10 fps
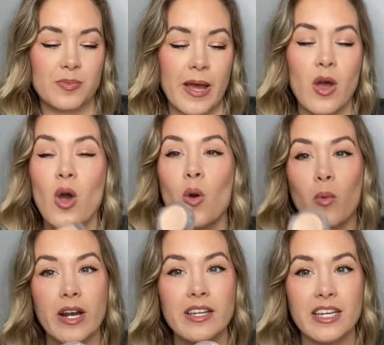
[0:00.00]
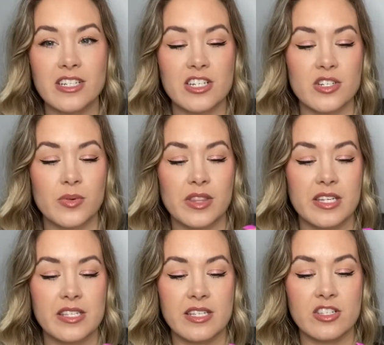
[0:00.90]
But what I like to do with
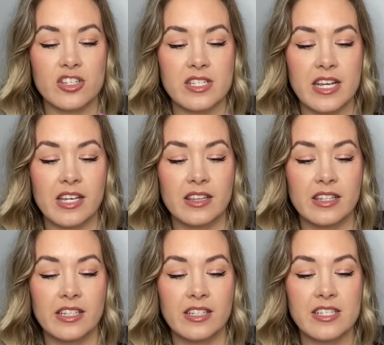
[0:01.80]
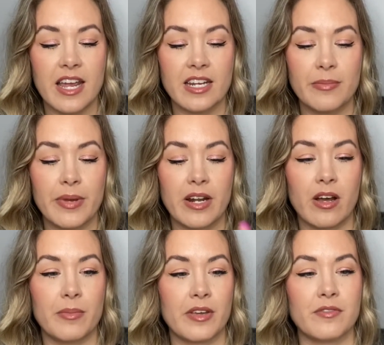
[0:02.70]
this is just take a little tiny bit
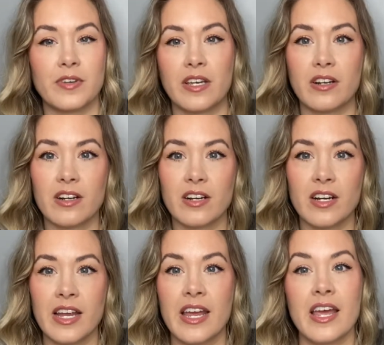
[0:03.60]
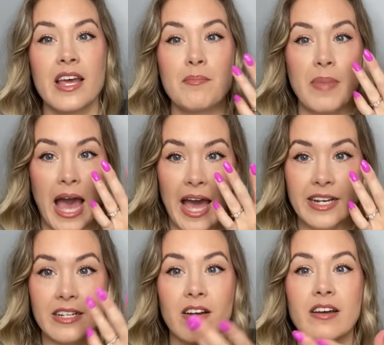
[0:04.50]
on my finger, pat
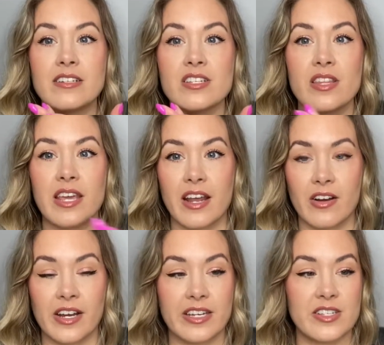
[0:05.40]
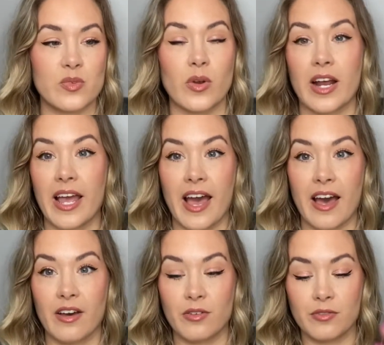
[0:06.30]
it onto the areas where I
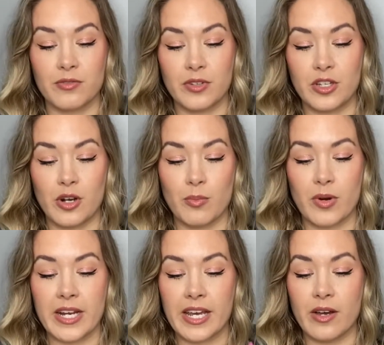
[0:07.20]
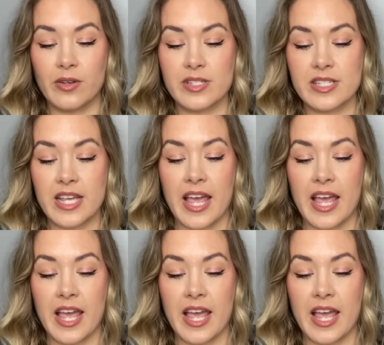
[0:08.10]
have, you know, breakouts,